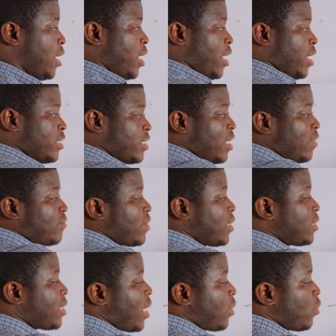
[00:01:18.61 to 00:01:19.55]
A
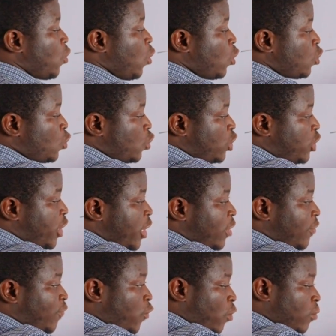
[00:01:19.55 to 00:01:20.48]
substance can also
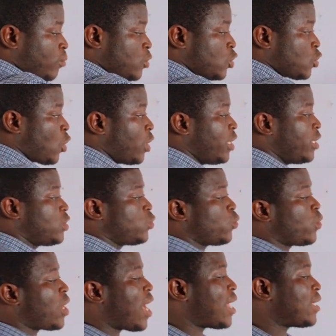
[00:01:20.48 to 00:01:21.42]
change from solid to
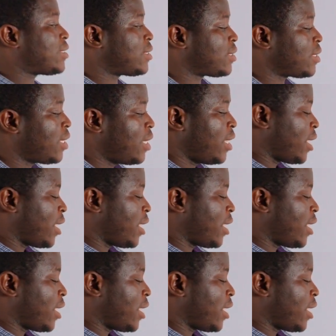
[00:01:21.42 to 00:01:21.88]
gas,